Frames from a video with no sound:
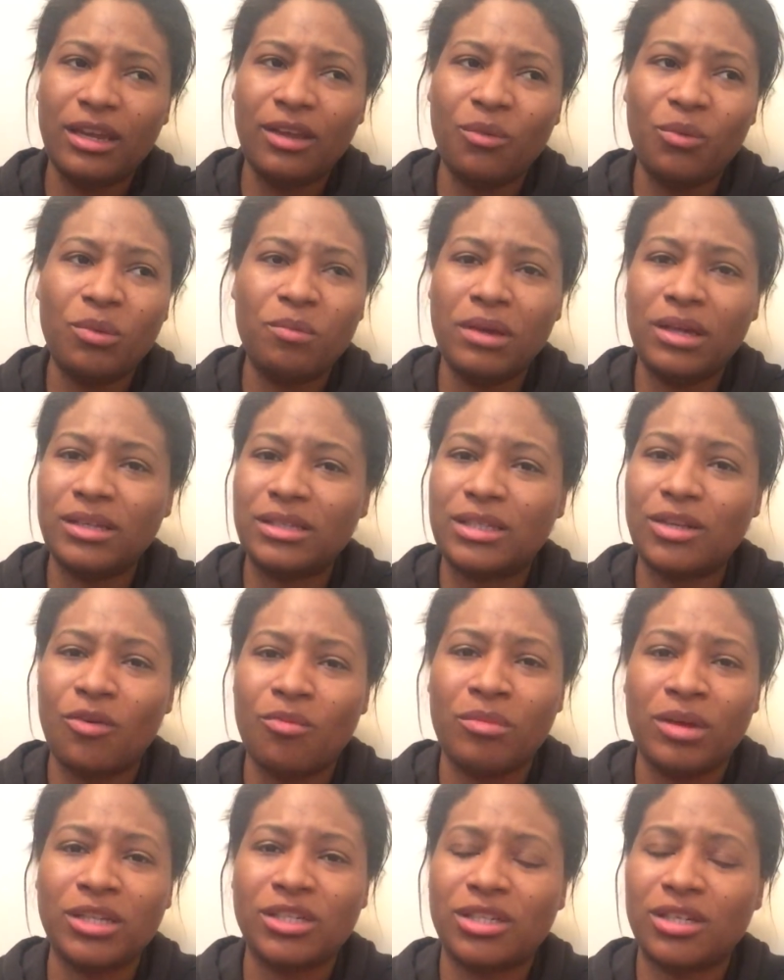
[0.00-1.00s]
It would mean so
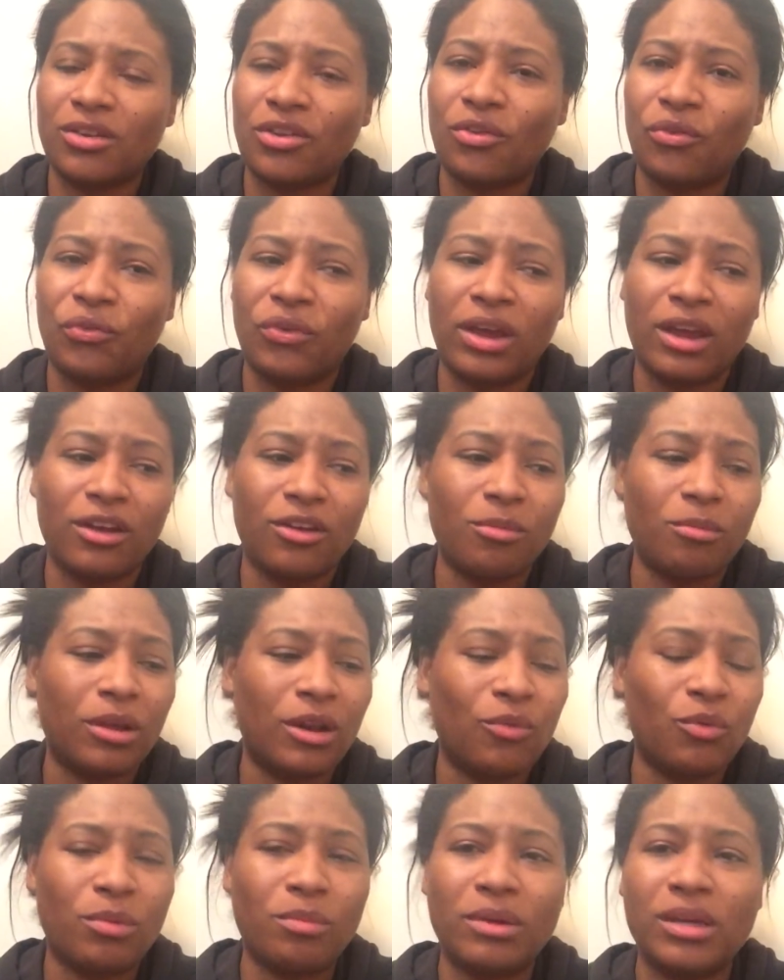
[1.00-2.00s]
much to the fandom,
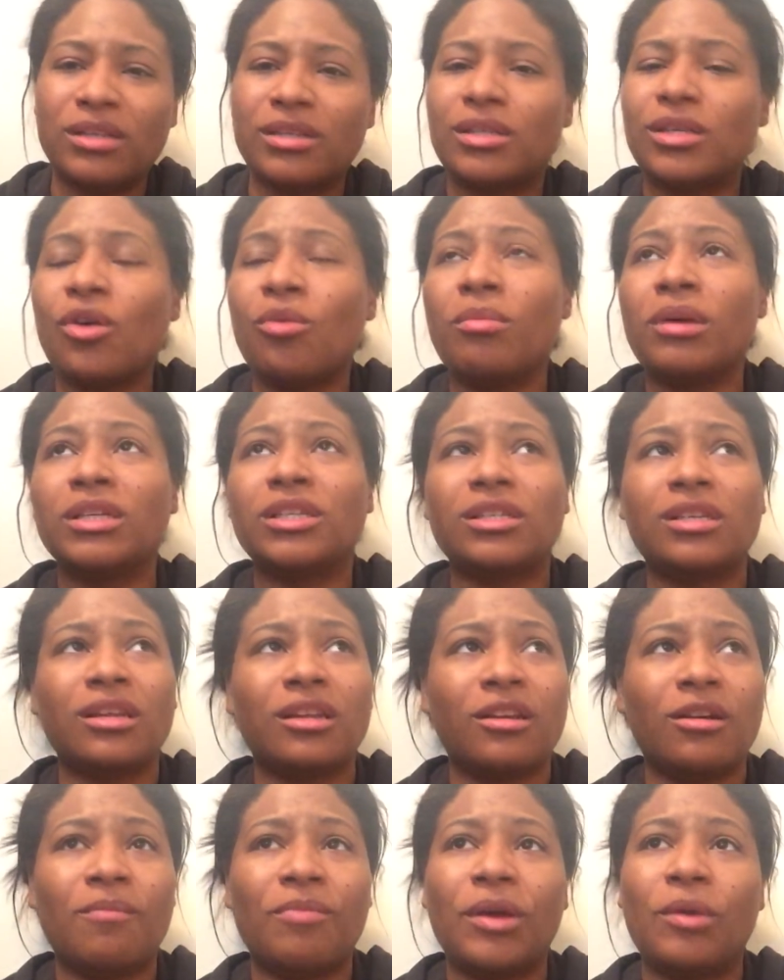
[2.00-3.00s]
and it would mean so much to
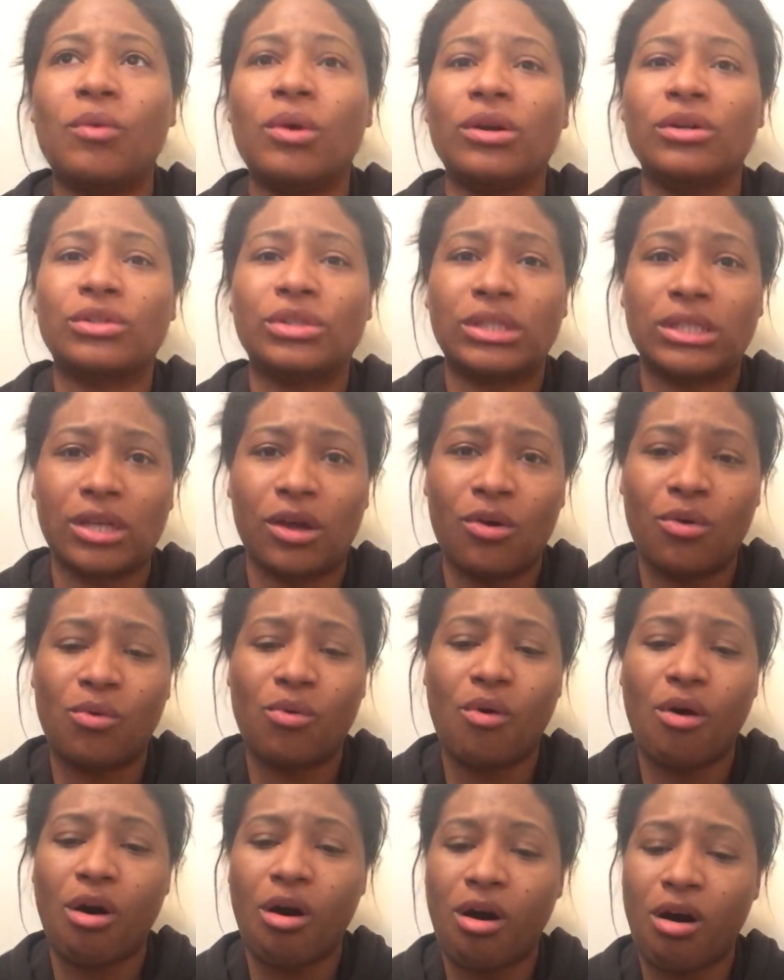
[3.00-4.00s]
them. They work
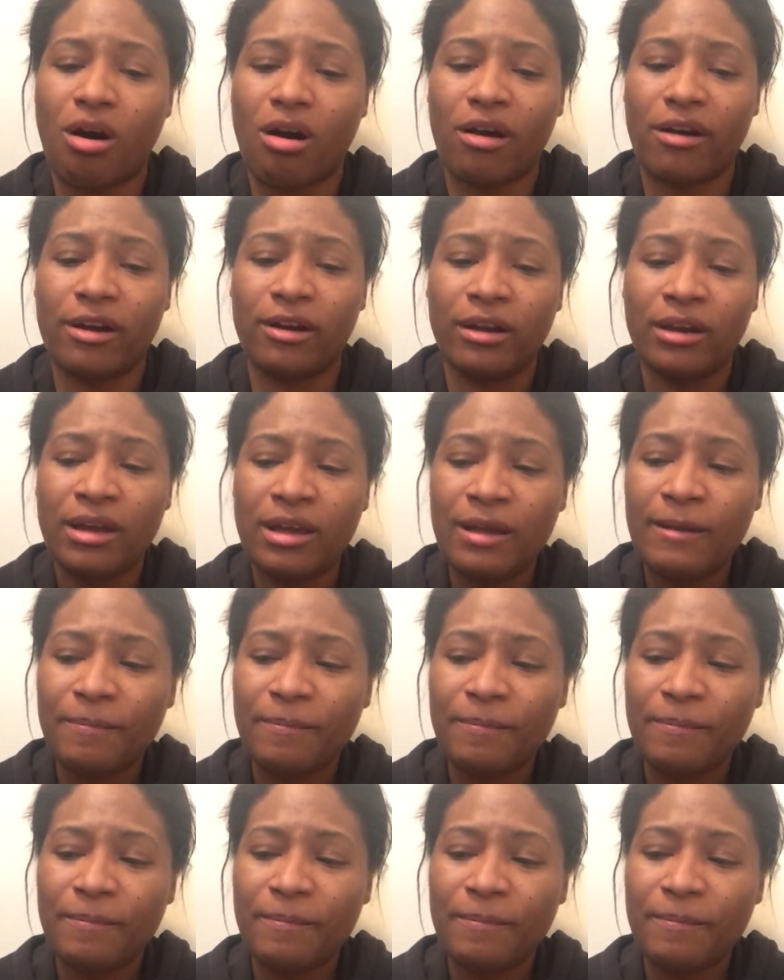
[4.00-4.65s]
so hard.